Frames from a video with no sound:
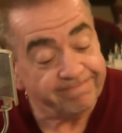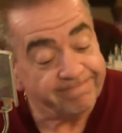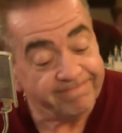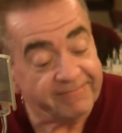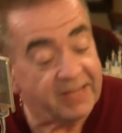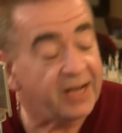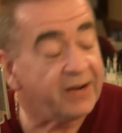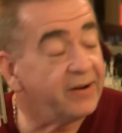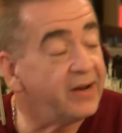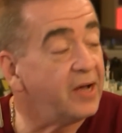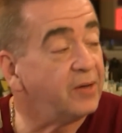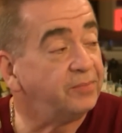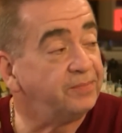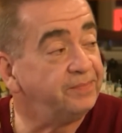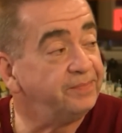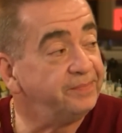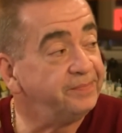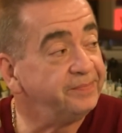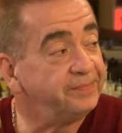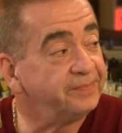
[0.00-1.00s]
I don't know.
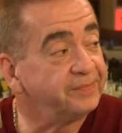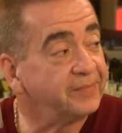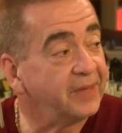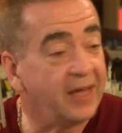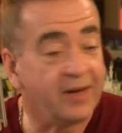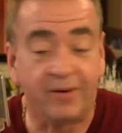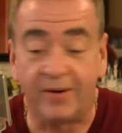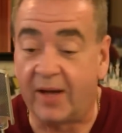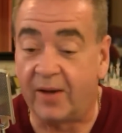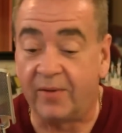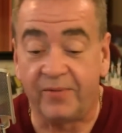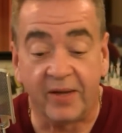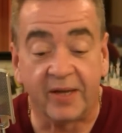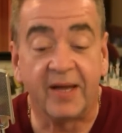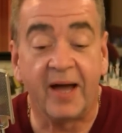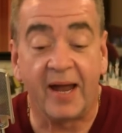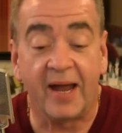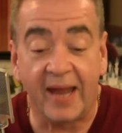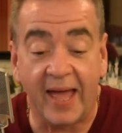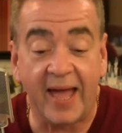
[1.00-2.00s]
They're
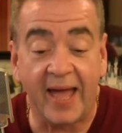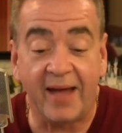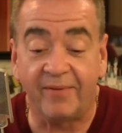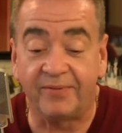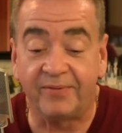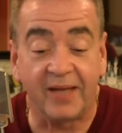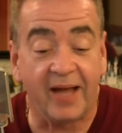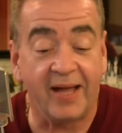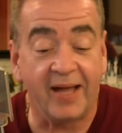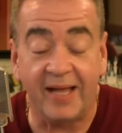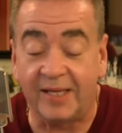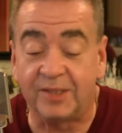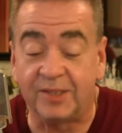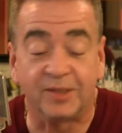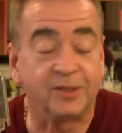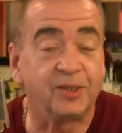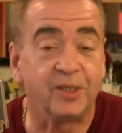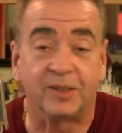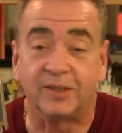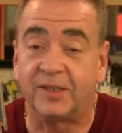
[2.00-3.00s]
gonna have to.
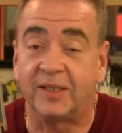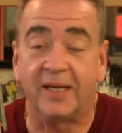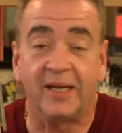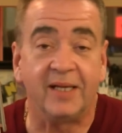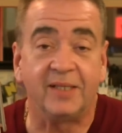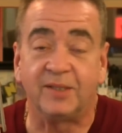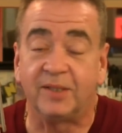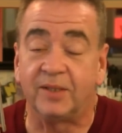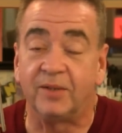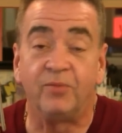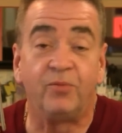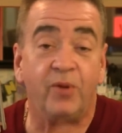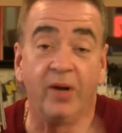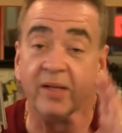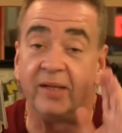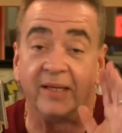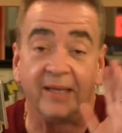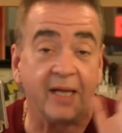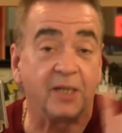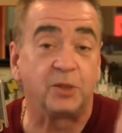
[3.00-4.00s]
It's
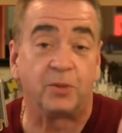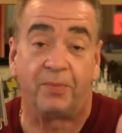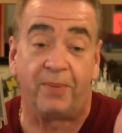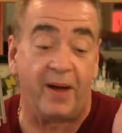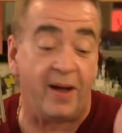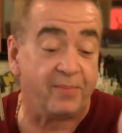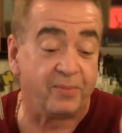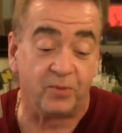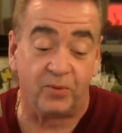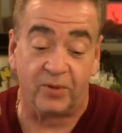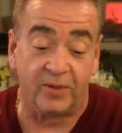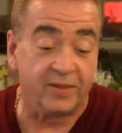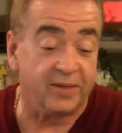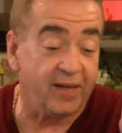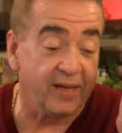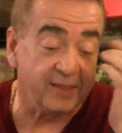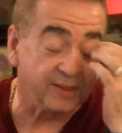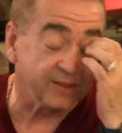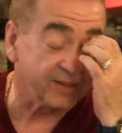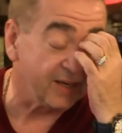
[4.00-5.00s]
really, get your popcorn.
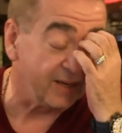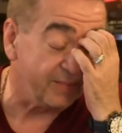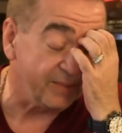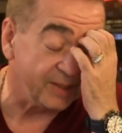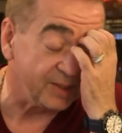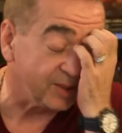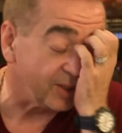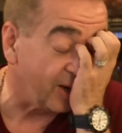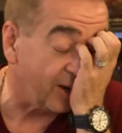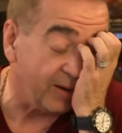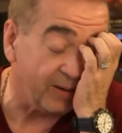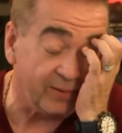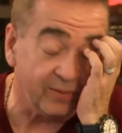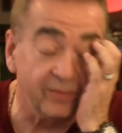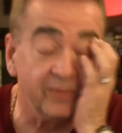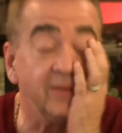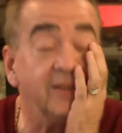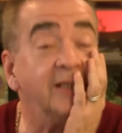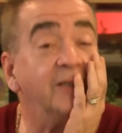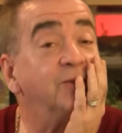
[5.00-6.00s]
It's gonna be
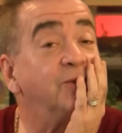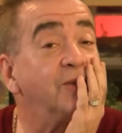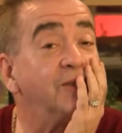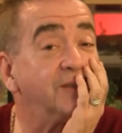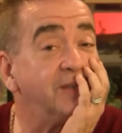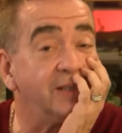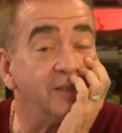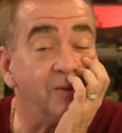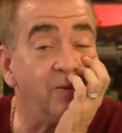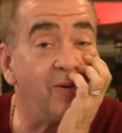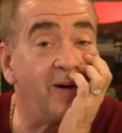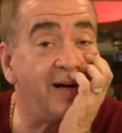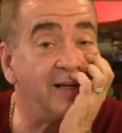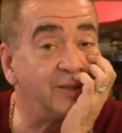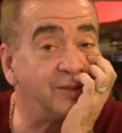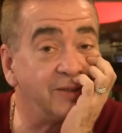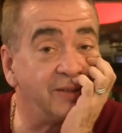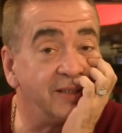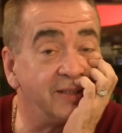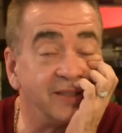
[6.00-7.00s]
so interesting to
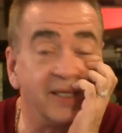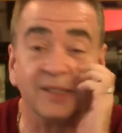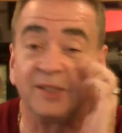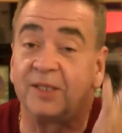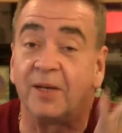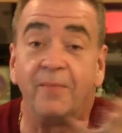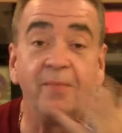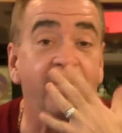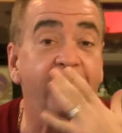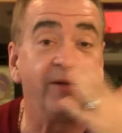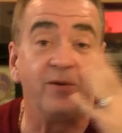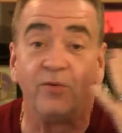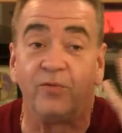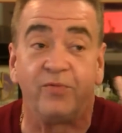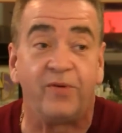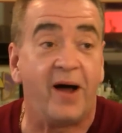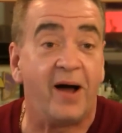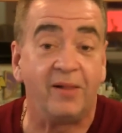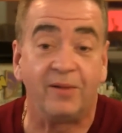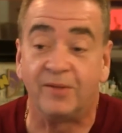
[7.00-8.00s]
watch this. As somebody who
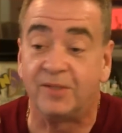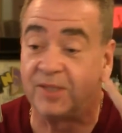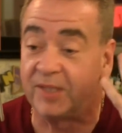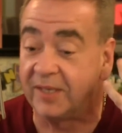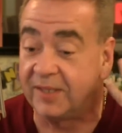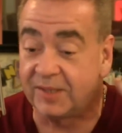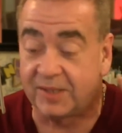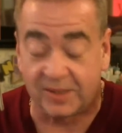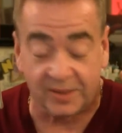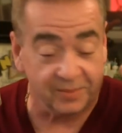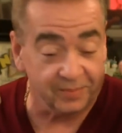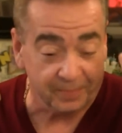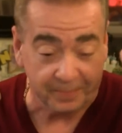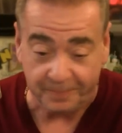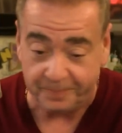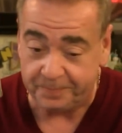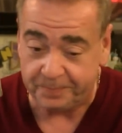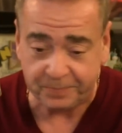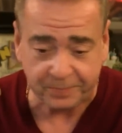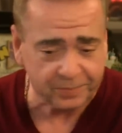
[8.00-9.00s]
follows this and
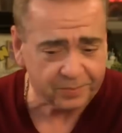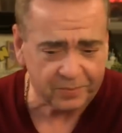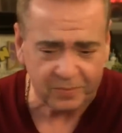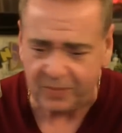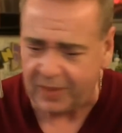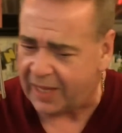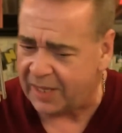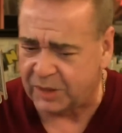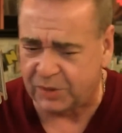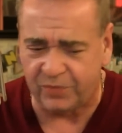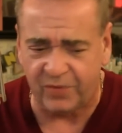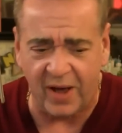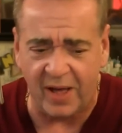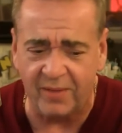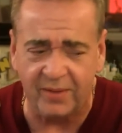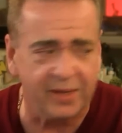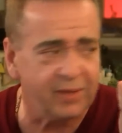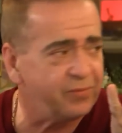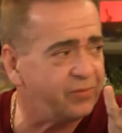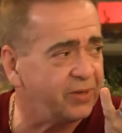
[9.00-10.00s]
has
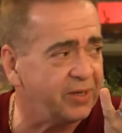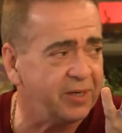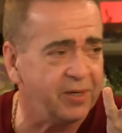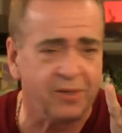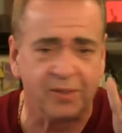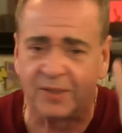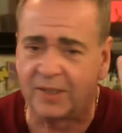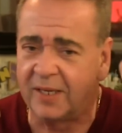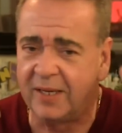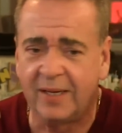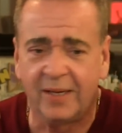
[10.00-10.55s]
followed it for years,